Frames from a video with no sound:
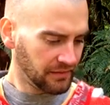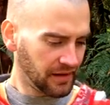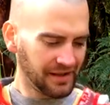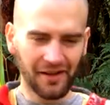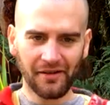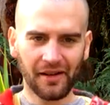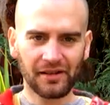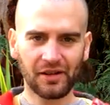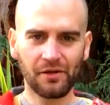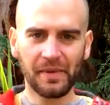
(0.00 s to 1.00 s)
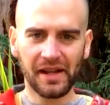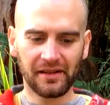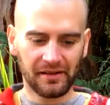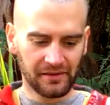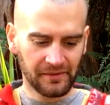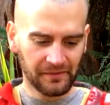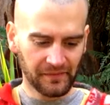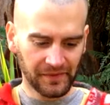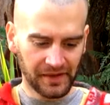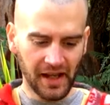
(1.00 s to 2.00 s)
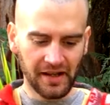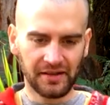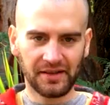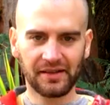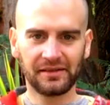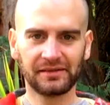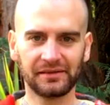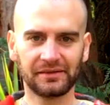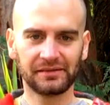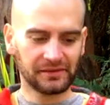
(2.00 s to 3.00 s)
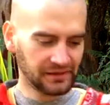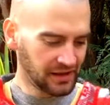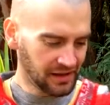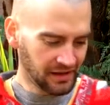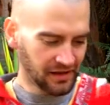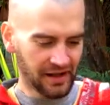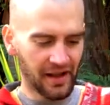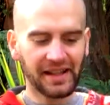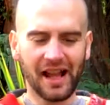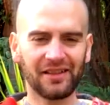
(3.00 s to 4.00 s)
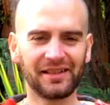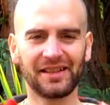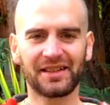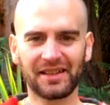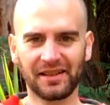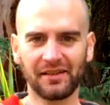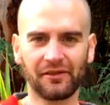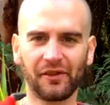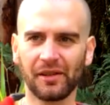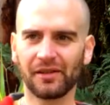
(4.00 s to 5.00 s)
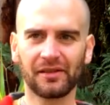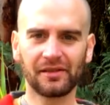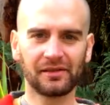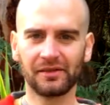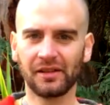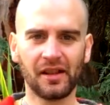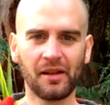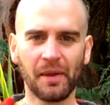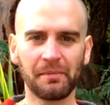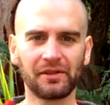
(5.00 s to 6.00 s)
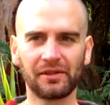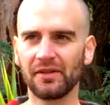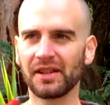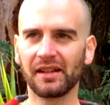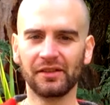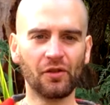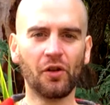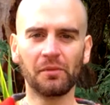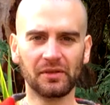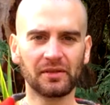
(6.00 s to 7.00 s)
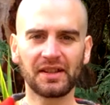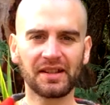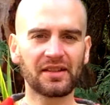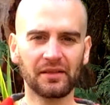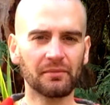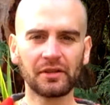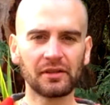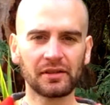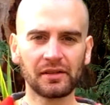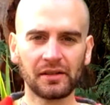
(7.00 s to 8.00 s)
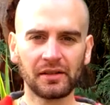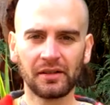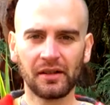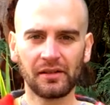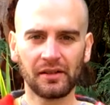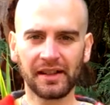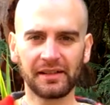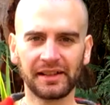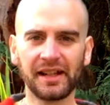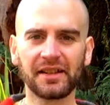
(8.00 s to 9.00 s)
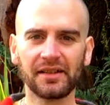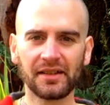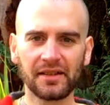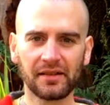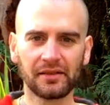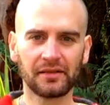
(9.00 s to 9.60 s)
don't know, 2 big things. A gallon is for people using a normal system, like liters.